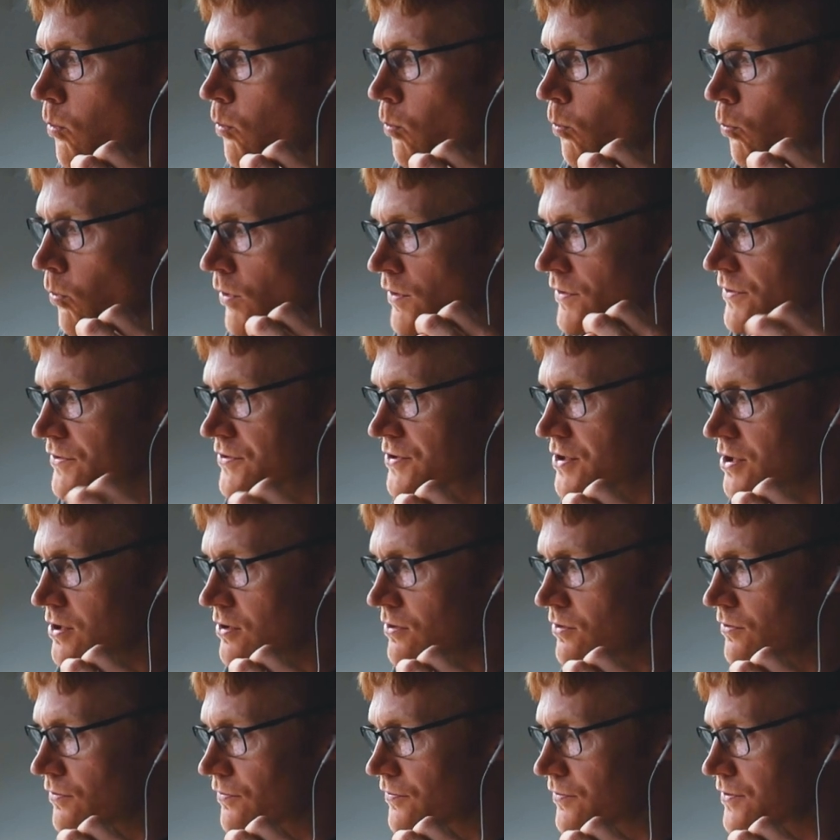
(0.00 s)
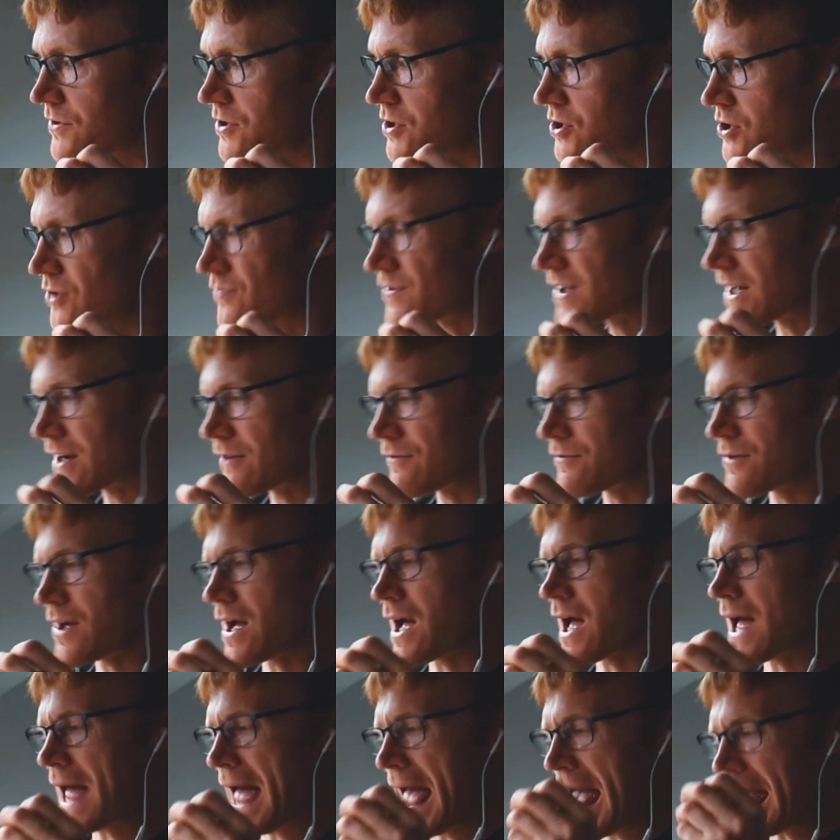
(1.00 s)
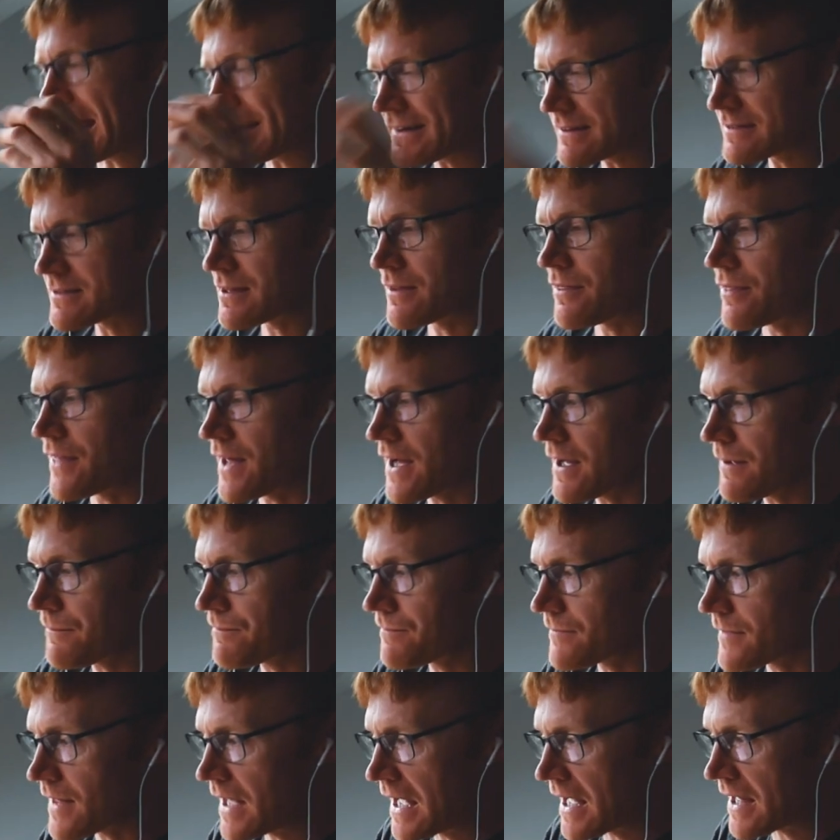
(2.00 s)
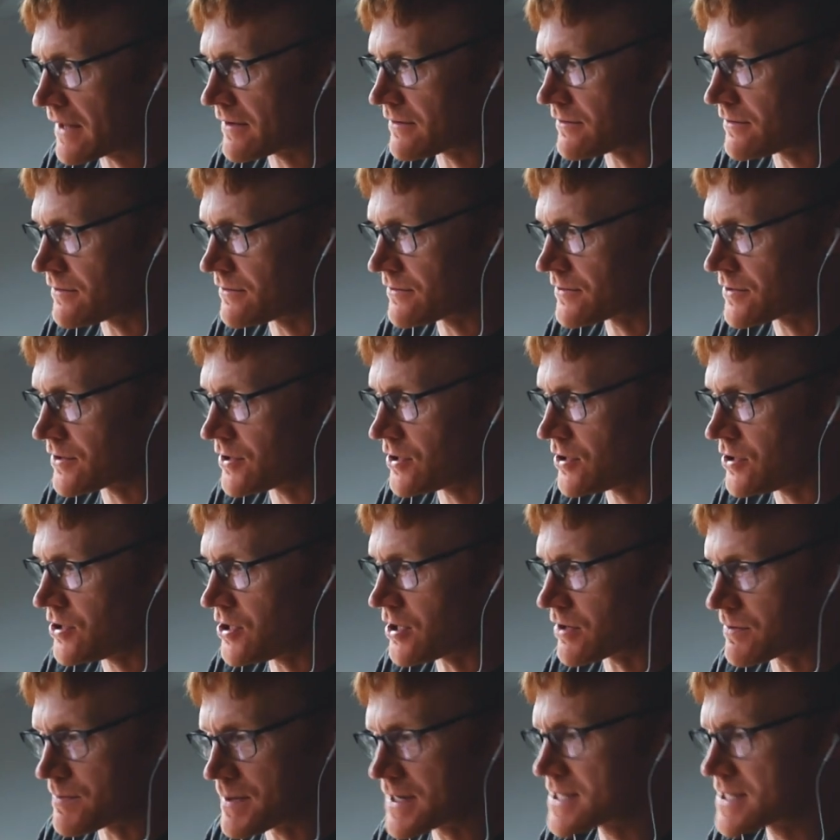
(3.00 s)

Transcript: Once you've you've kind of edited that and you know,